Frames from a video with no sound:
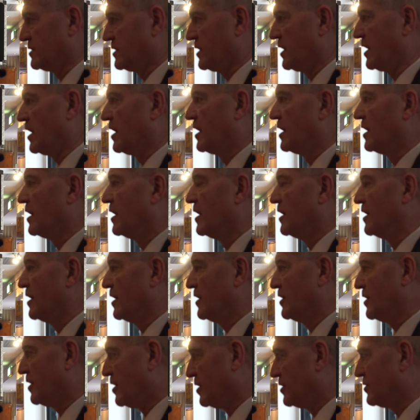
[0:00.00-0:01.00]
today
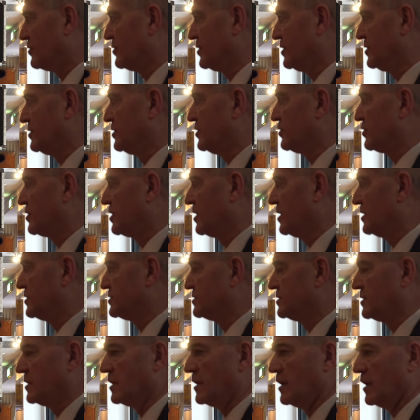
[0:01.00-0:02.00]
and honouring the
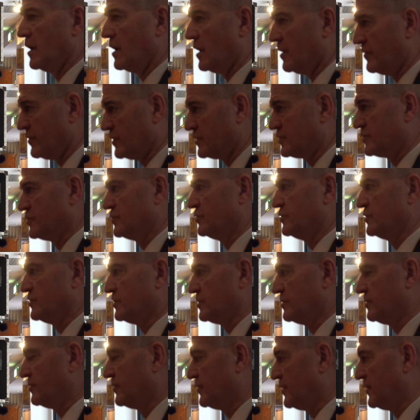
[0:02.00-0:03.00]
occasion of our
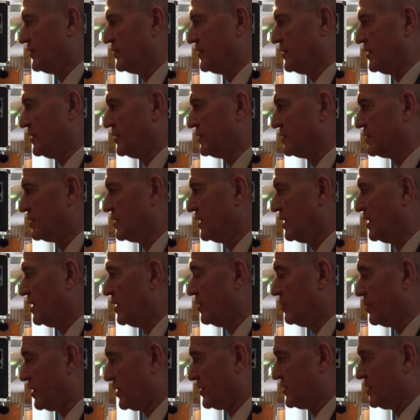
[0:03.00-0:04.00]

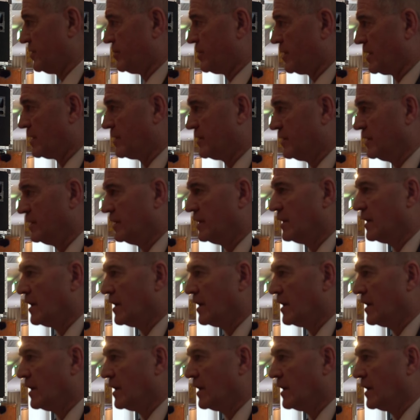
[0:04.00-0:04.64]
250th birthday party.